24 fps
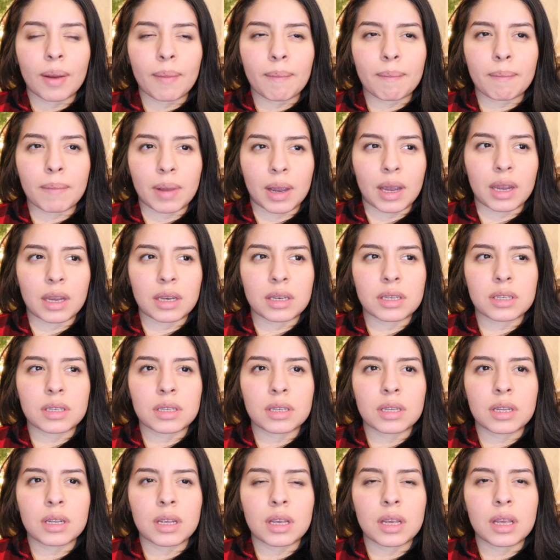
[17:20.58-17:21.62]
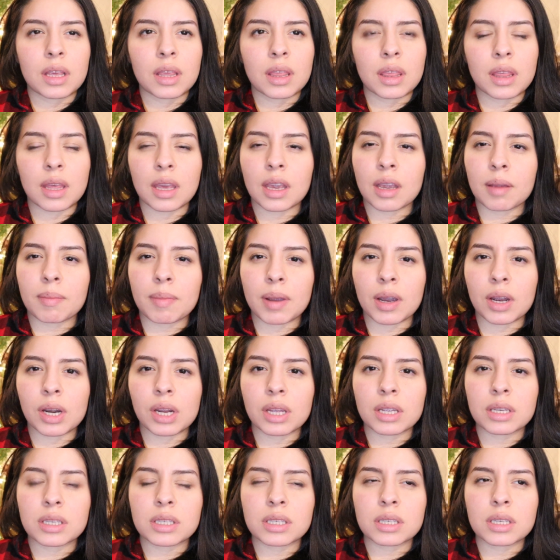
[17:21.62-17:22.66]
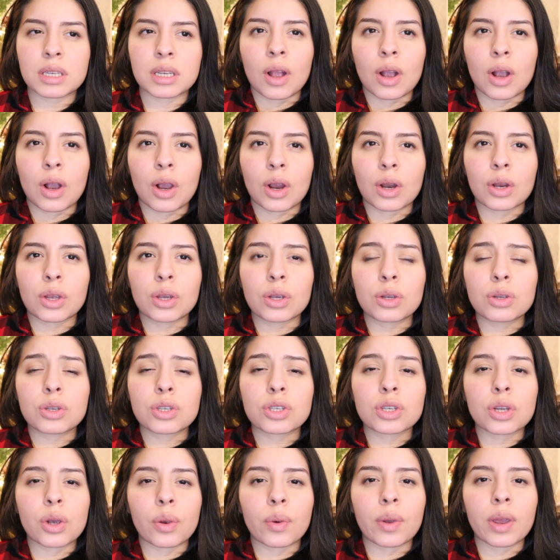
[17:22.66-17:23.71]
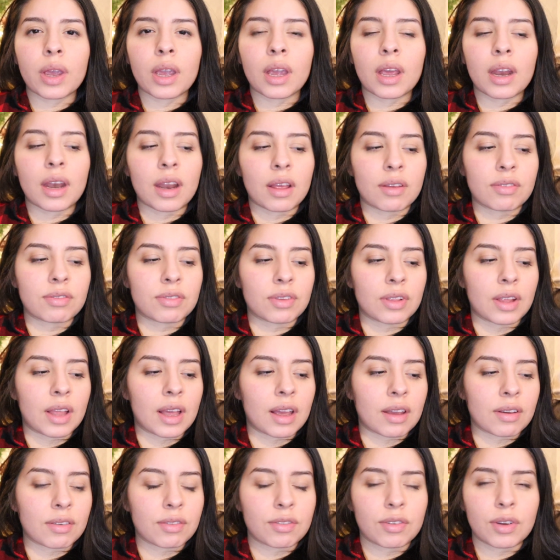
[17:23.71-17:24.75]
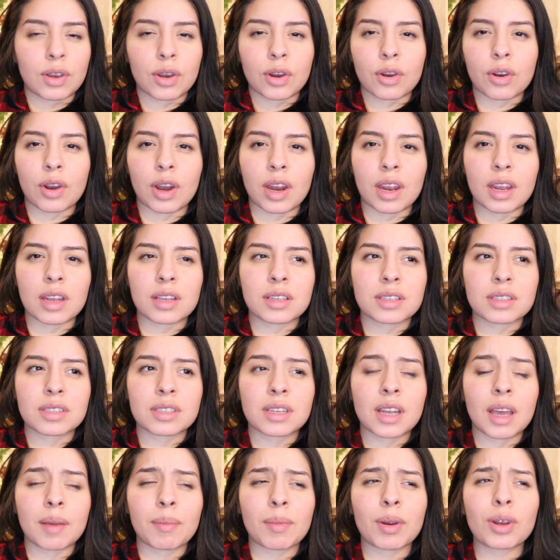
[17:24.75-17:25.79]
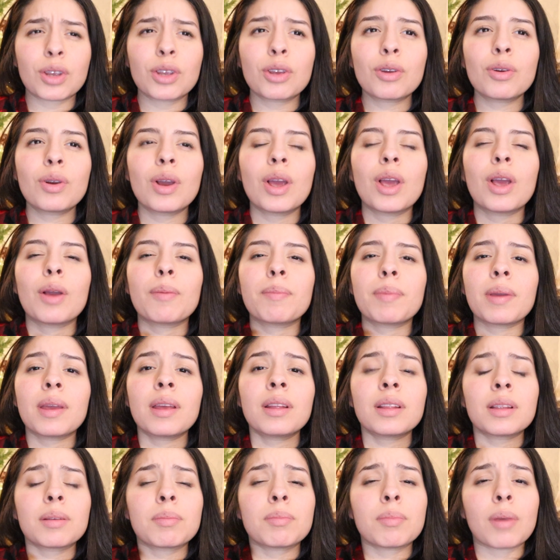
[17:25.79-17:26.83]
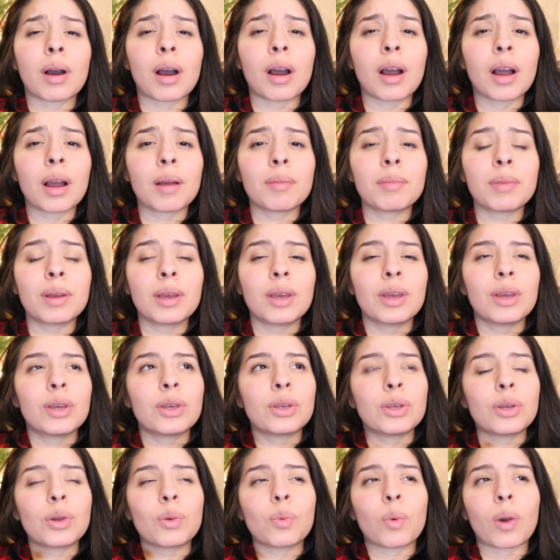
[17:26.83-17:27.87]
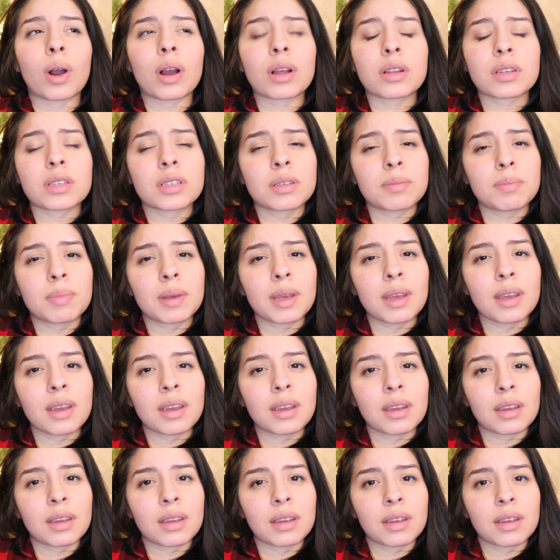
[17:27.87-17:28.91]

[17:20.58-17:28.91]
mind? Think about it. Are you showing enough love, grace, time? Are you being the mom you want to be?